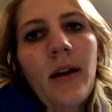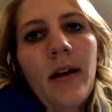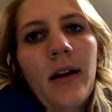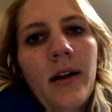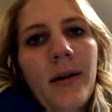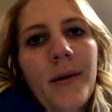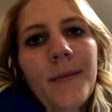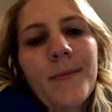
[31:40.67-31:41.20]

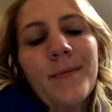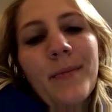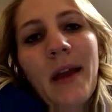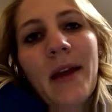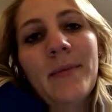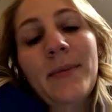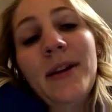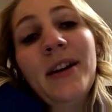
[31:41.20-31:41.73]

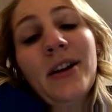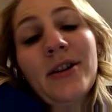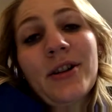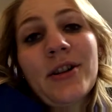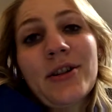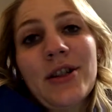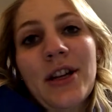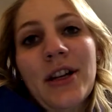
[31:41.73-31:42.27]
and be
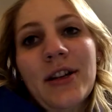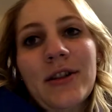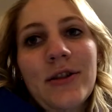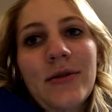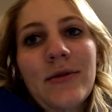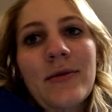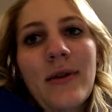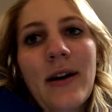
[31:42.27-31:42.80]
encouraging
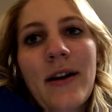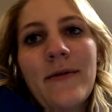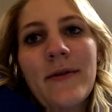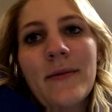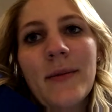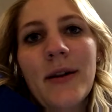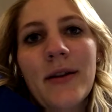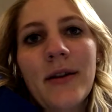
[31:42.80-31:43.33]
to a wife and
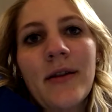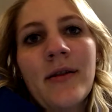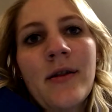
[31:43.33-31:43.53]
mother,